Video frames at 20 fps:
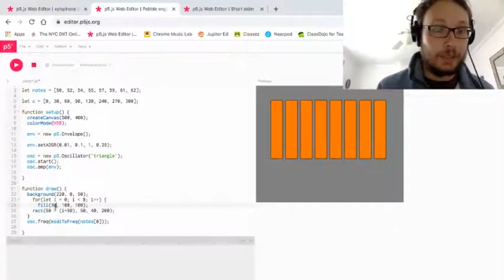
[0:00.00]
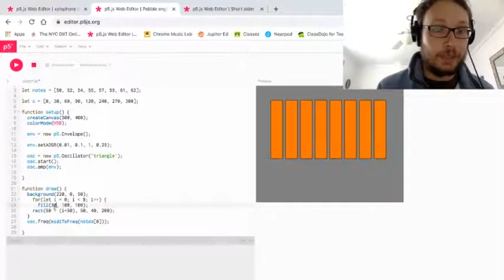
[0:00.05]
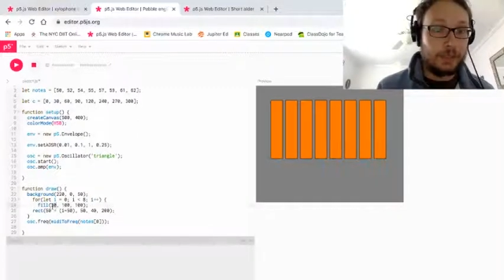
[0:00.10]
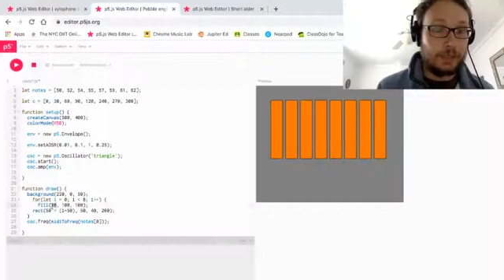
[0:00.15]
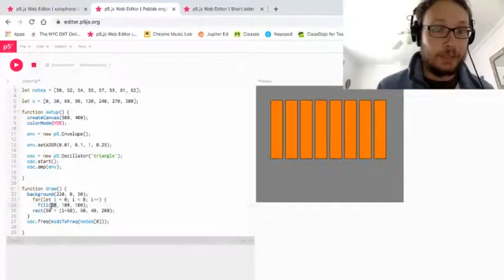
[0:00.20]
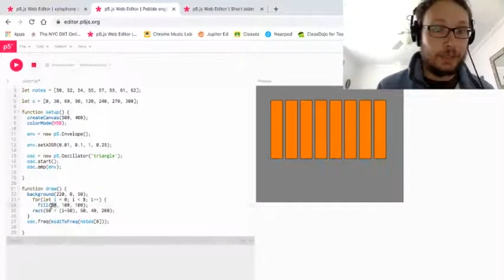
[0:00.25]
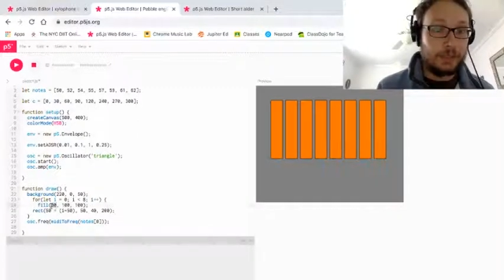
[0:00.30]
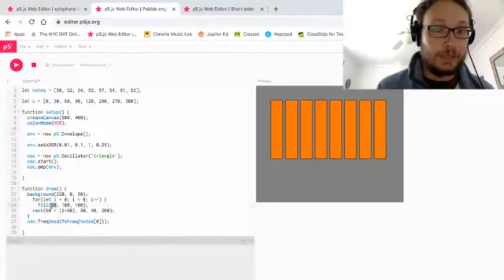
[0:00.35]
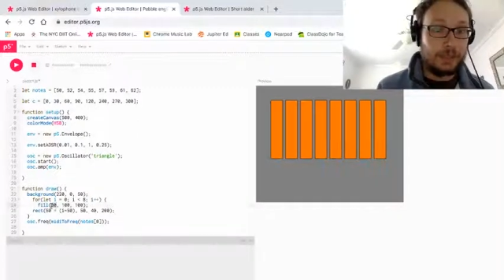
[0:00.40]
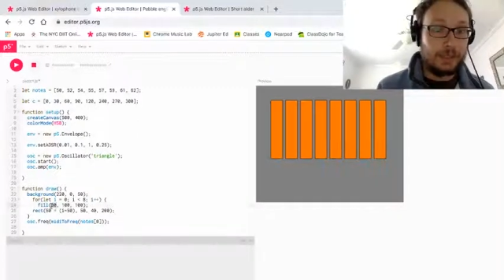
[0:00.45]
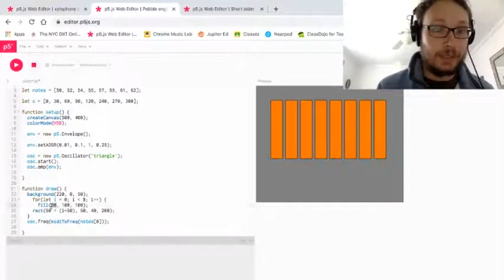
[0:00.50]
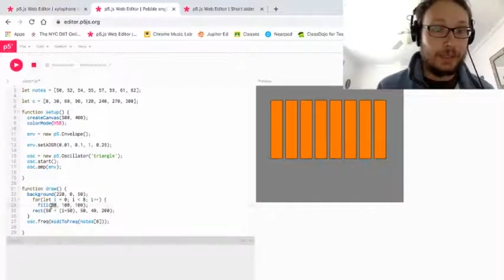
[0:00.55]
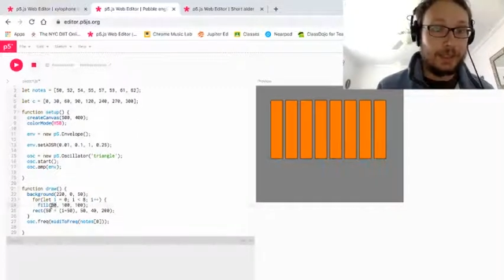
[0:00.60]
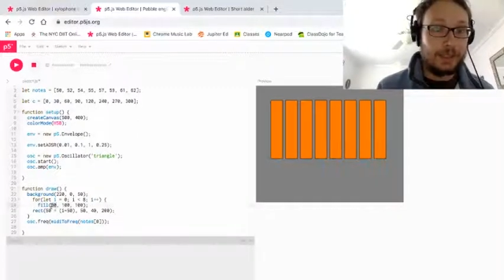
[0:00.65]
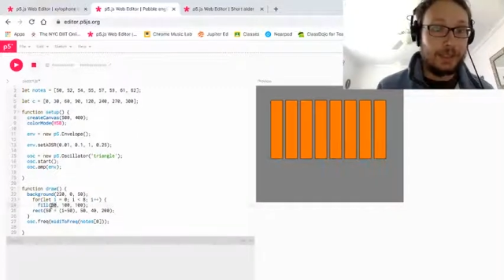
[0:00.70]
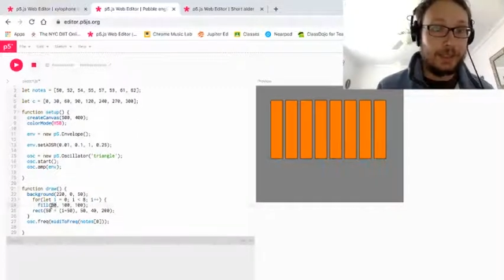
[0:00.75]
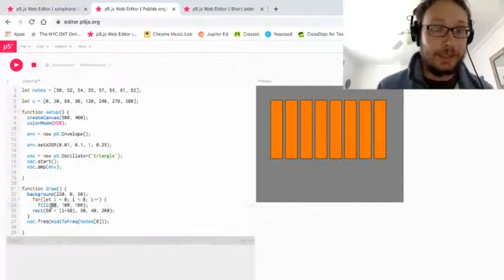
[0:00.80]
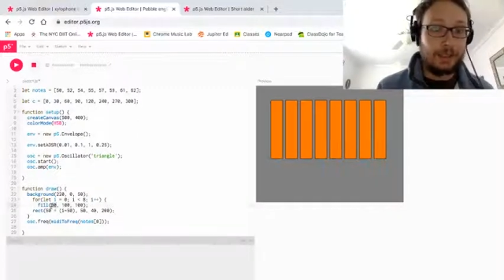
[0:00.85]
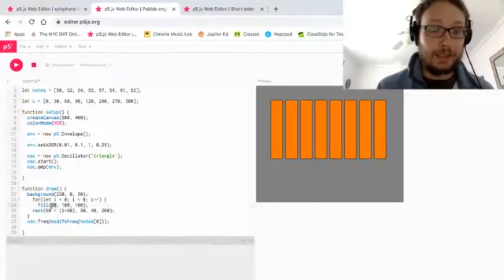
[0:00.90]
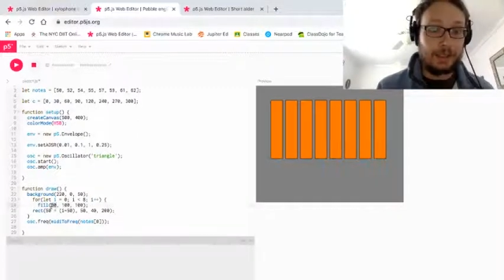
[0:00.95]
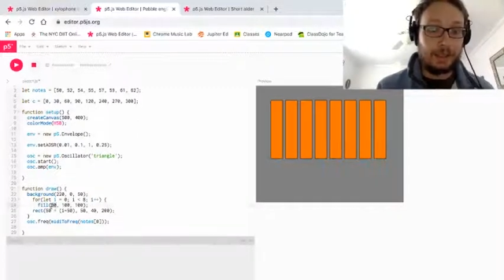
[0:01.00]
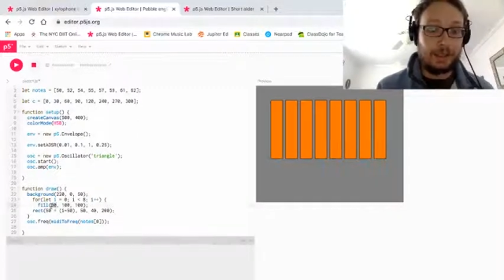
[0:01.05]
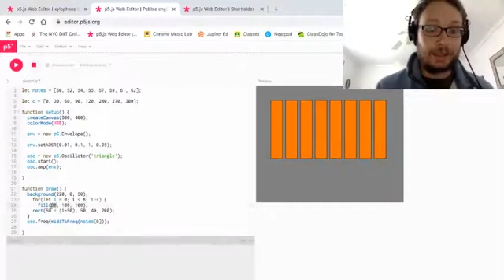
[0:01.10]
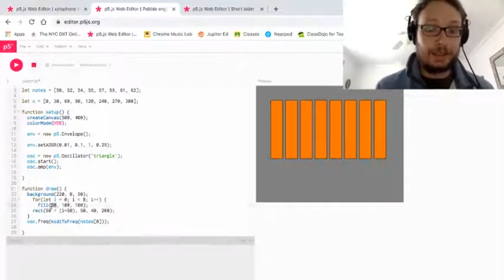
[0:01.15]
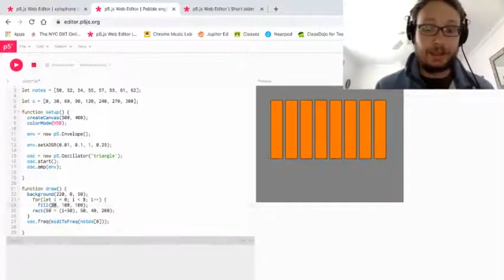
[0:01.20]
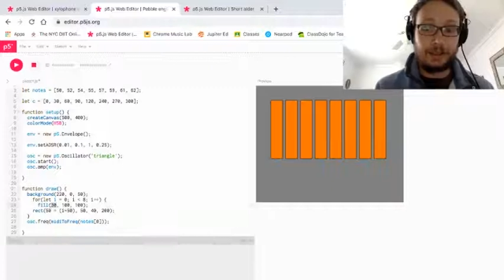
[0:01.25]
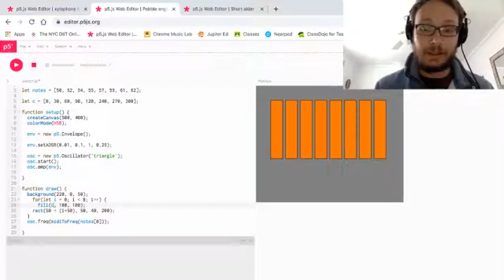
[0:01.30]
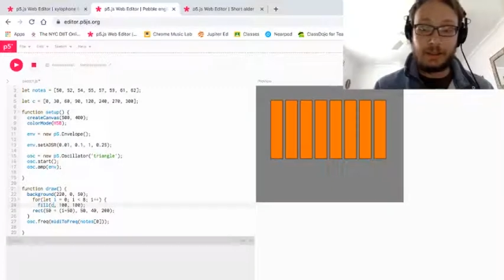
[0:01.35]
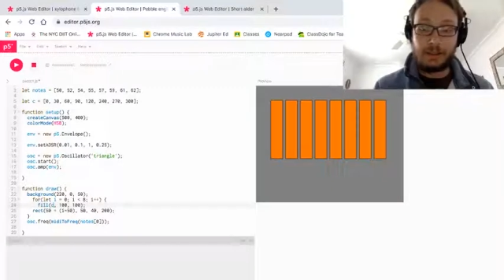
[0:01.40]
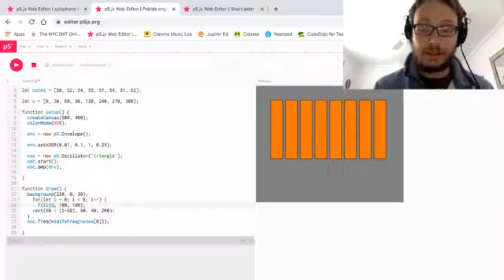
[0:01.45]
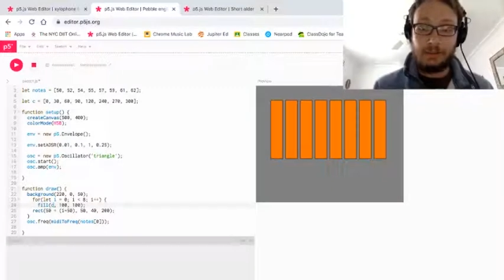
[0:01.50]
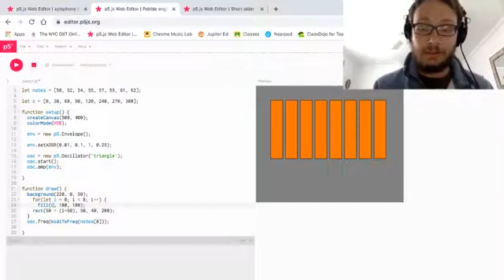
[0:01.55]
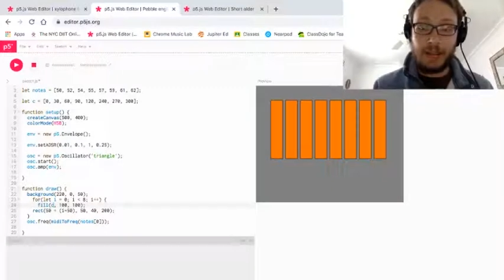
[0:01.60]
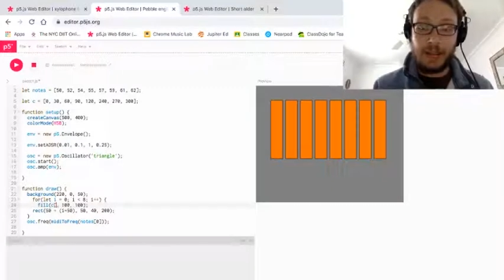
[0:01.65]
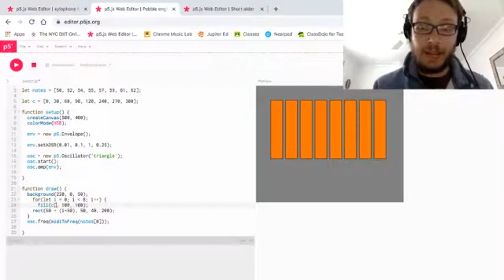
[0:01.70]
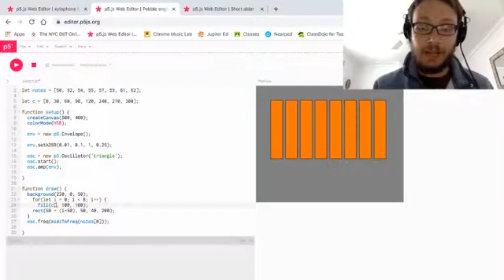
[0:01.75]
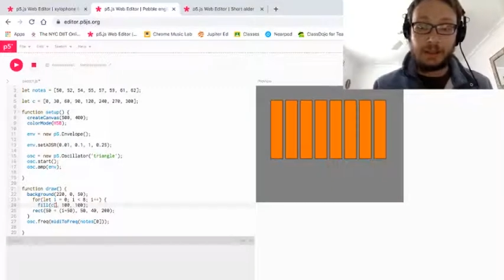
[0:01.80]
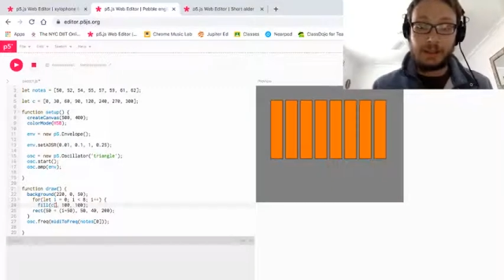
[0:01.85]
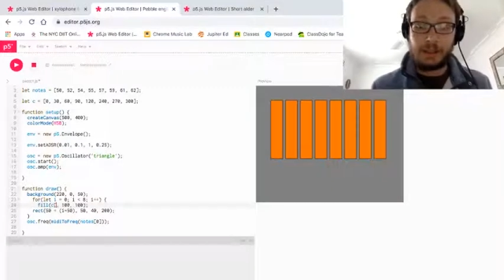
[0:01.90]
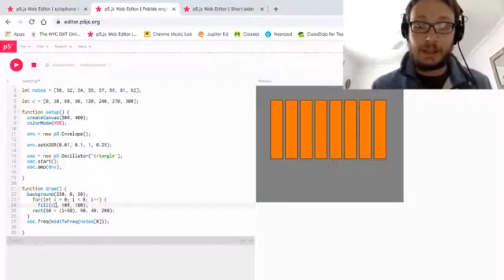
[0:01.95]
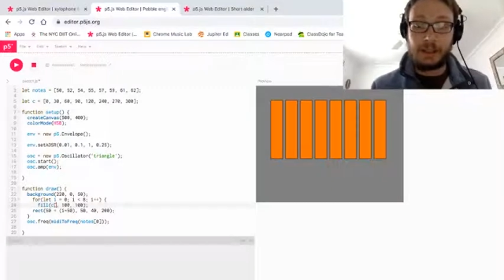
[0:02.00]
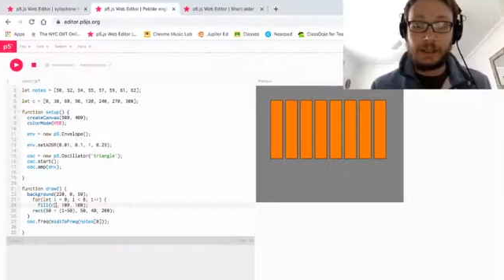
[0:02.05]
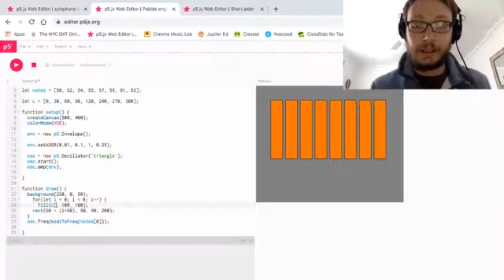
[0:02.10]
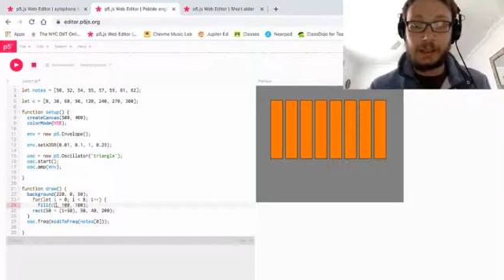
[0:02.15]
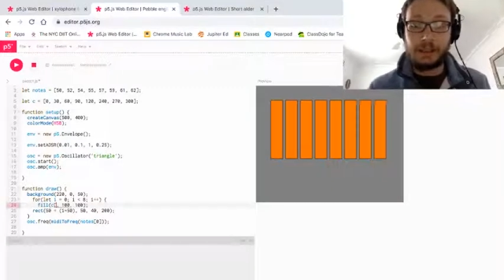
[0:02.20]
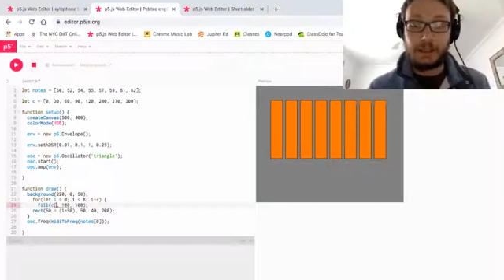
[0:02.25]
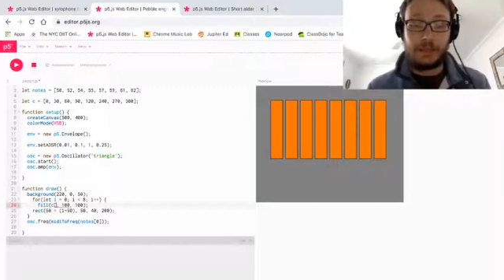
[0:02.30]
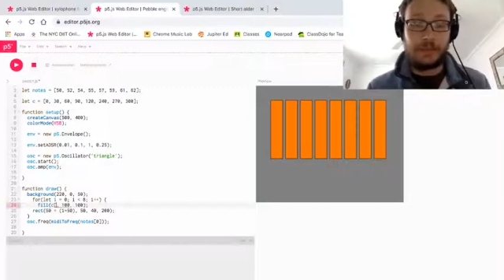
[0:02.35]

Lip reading: So we see the power of